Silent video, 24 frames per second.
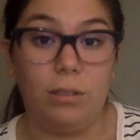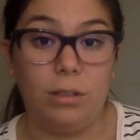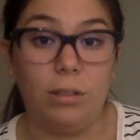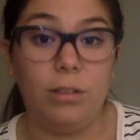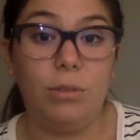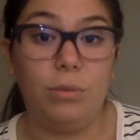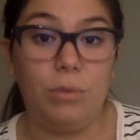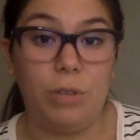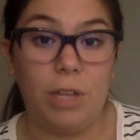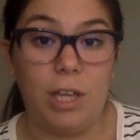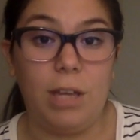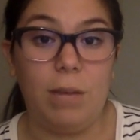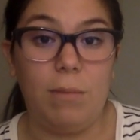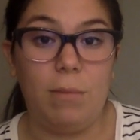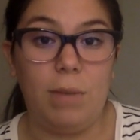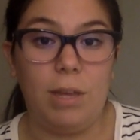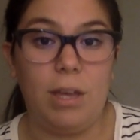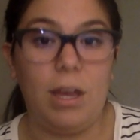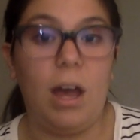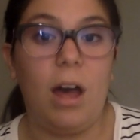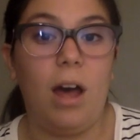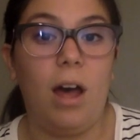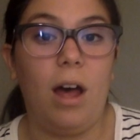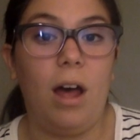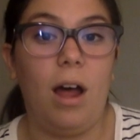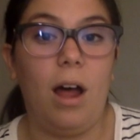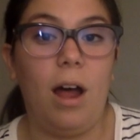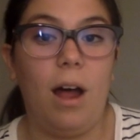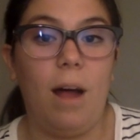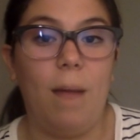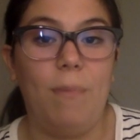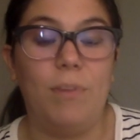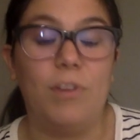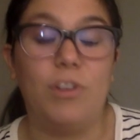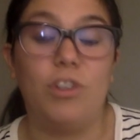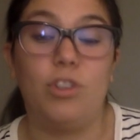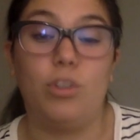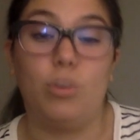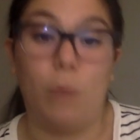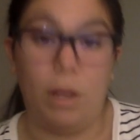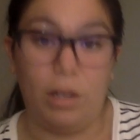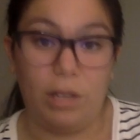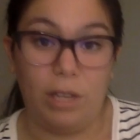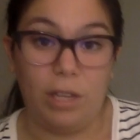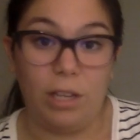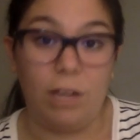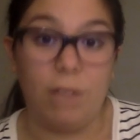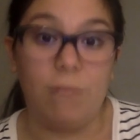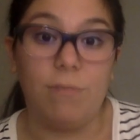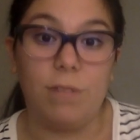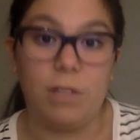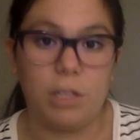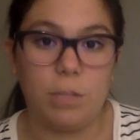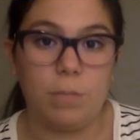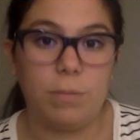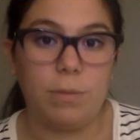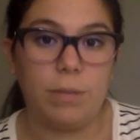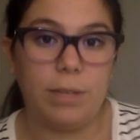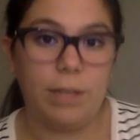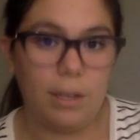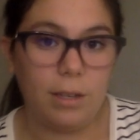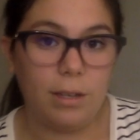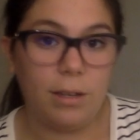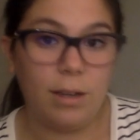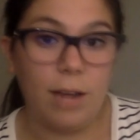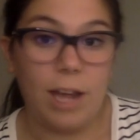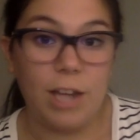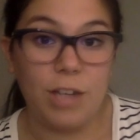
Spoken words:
leukemia, the swelling of the spleen